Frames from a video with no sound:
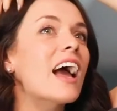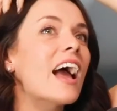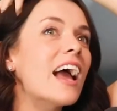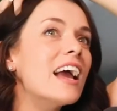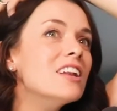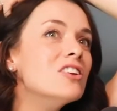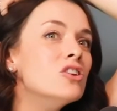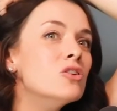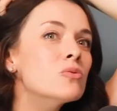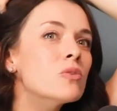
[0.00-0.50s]

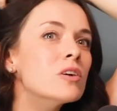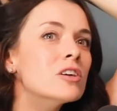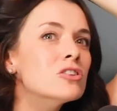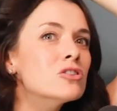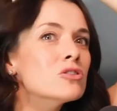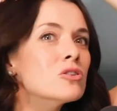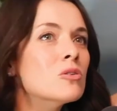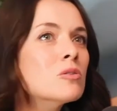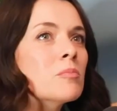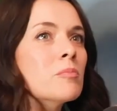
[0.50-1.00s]
and you run
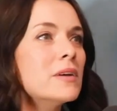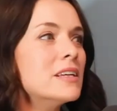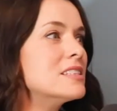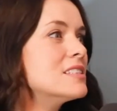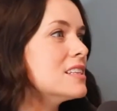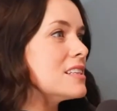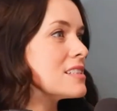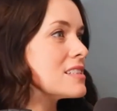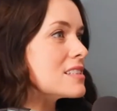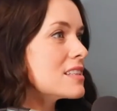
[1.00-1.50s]
your own
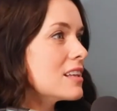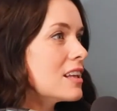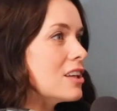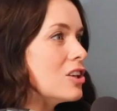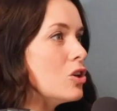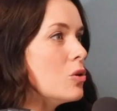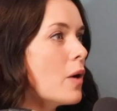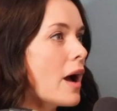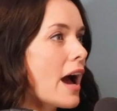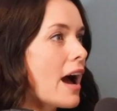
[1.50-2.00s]
business. Like,
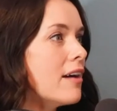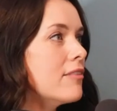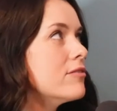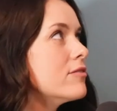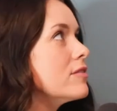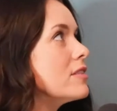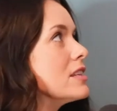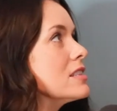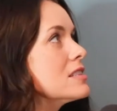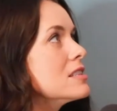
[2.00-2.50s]
you
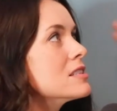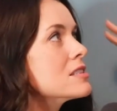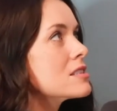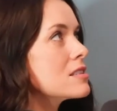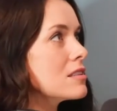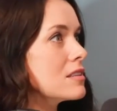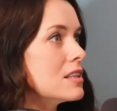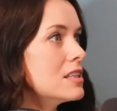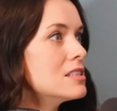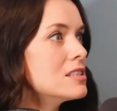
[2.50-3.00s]
have, this
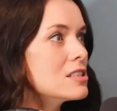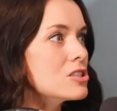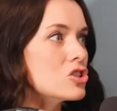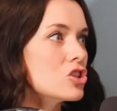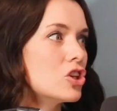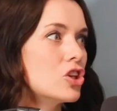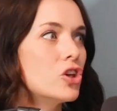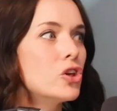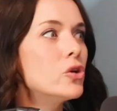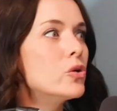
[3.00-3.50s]
is
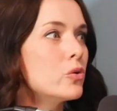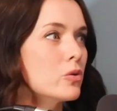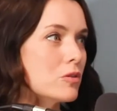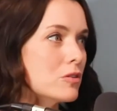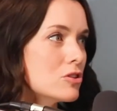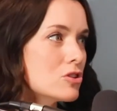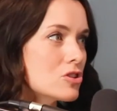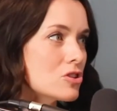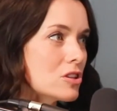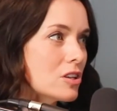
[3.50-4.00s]

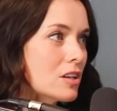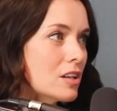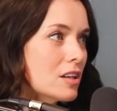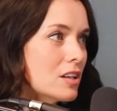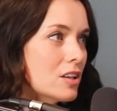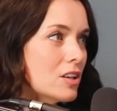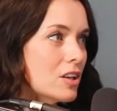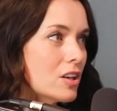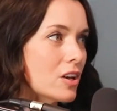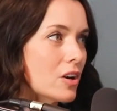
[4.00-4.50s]
huge.
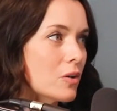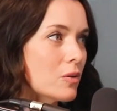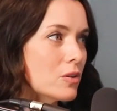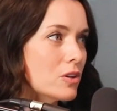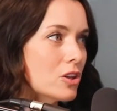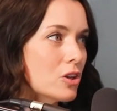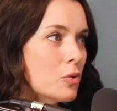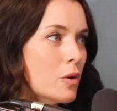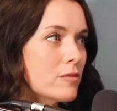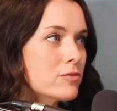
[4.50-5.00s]

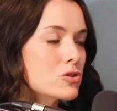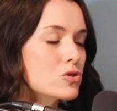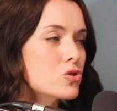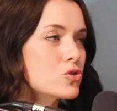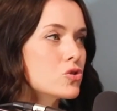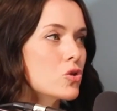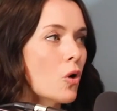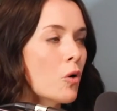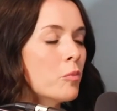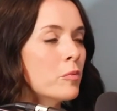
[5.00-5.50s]
You have
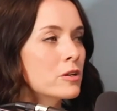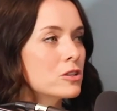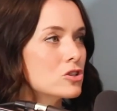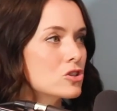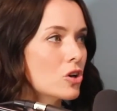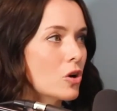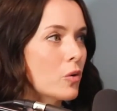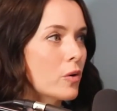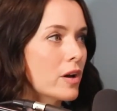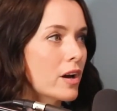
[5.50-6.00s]
so
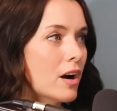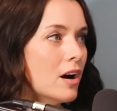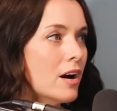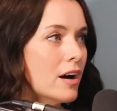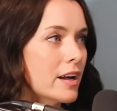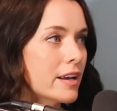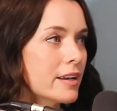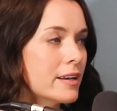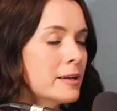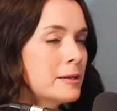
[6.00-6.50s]
much going
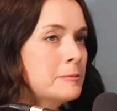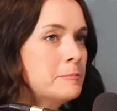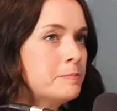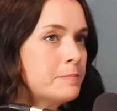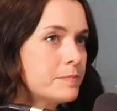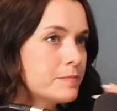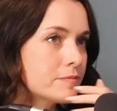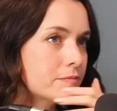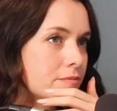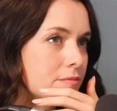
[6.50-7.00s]
on.
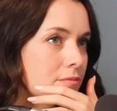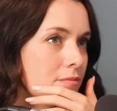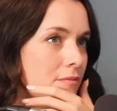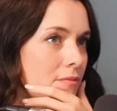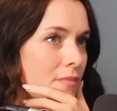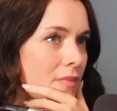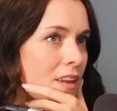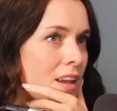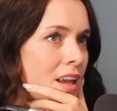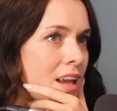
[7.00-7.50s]

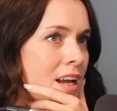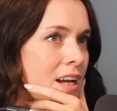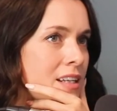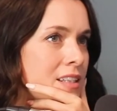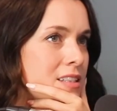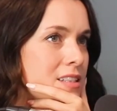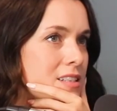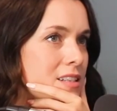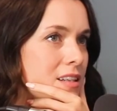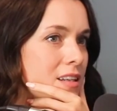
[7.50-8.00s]

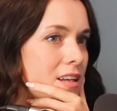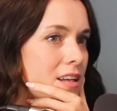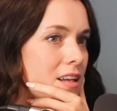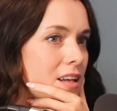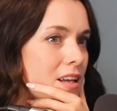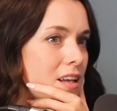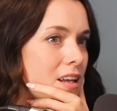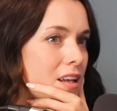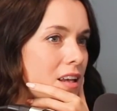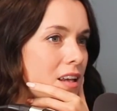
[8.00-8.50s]
And
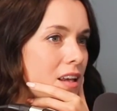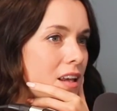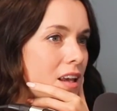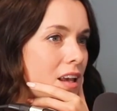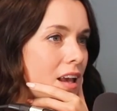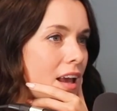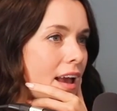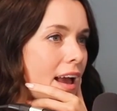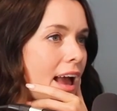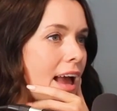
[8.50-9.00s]

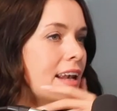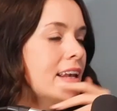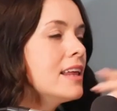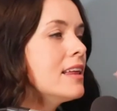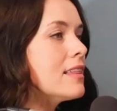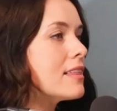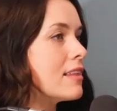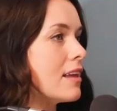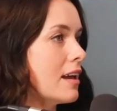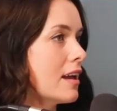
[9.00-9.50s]

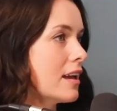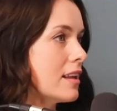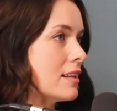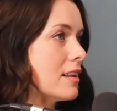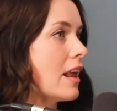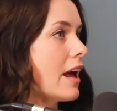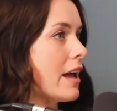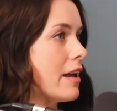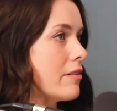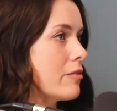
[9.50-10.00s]
anything in
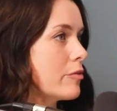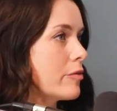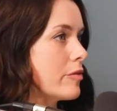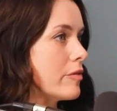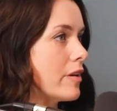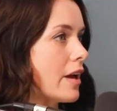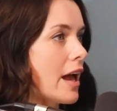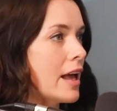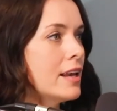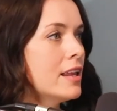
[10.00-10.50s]
life,
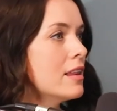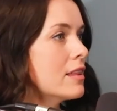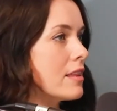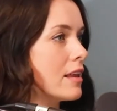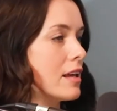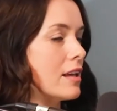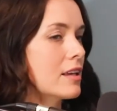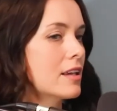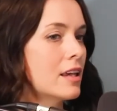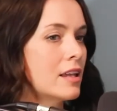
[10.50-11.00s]

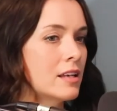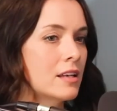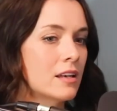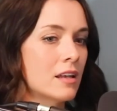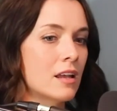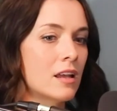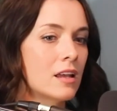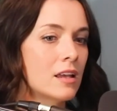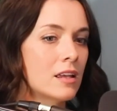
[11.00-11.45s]
anything can